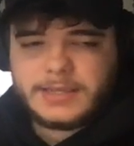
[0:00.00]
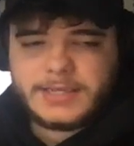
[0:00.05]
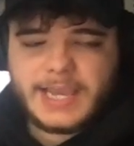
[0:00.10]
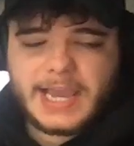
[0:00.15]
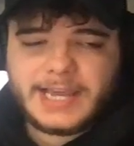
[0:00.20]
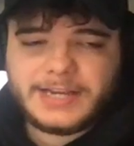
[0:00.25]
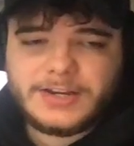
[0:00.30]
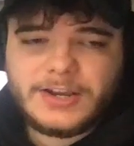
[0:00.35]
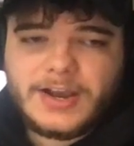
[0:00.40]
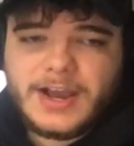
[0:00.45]

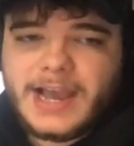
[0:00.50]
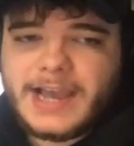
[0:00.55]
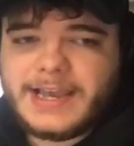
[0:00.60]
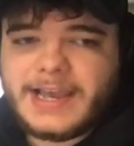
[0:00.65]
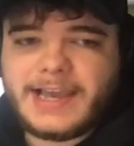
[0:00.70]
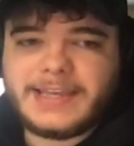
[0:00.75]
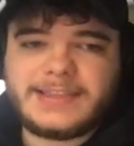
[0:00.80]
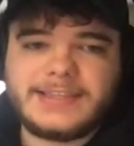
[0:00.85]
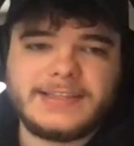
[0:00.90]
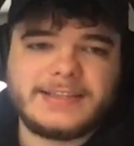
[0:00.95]
Yeah, no,
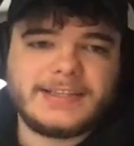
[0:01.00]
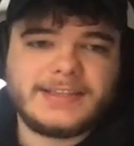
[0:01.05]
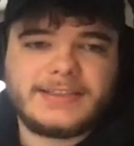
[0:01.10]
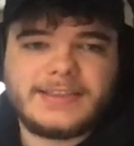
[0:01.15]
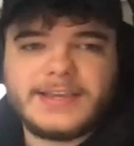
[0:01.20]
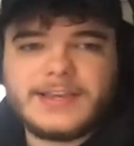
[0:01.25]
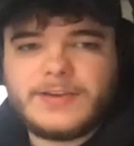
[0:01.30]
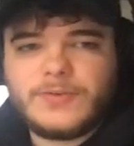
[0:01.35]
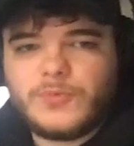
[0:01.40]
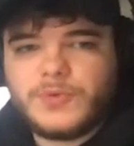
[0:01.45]
I think the
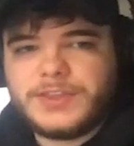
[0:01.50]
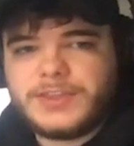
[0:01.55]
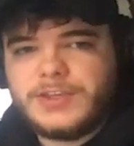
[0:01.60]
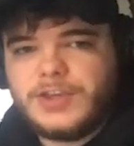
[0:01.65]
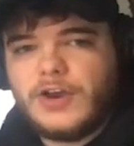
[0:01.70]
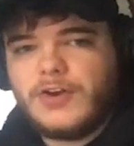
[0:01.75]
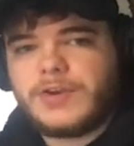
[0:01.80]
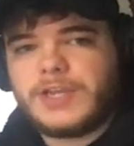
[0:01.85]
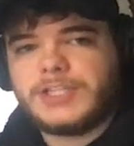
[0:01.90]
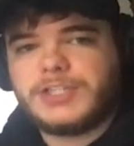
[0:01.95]
thing with
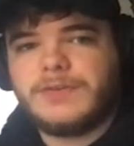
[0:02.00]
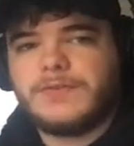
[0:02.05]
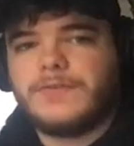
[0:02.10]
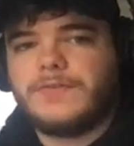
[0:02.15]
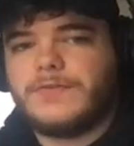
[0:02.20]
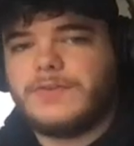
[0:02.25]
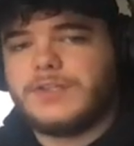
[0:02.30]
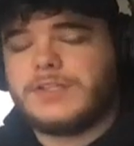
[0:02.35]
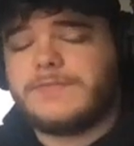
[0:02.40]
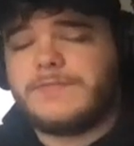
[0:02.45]
Jokic
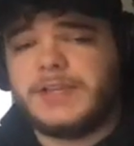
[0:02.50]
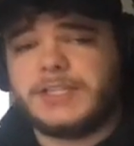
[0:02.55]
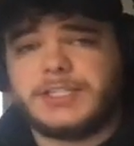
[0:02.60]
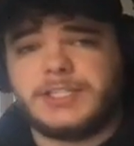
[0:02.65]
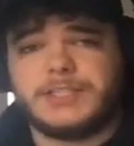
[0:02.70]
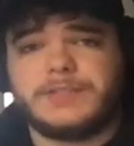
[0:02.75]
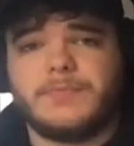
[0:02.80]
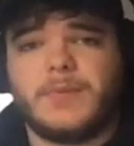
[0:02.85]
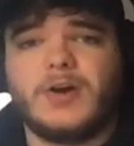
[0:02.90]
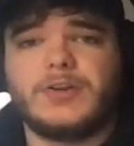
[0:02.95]
over Vucevic
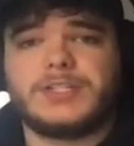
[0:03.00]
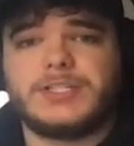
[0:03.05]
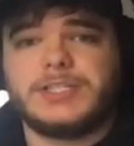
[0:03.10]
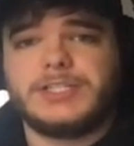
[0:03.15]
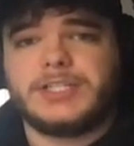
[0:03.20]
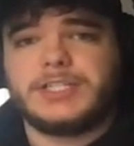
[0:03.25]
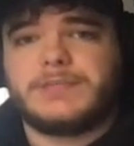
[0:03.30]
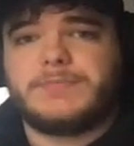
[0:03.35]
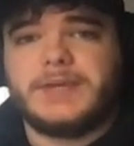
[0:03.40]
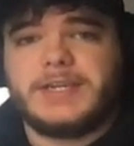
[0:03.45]
is
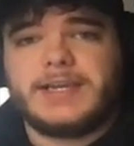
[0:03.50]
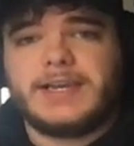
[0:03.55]
mostly just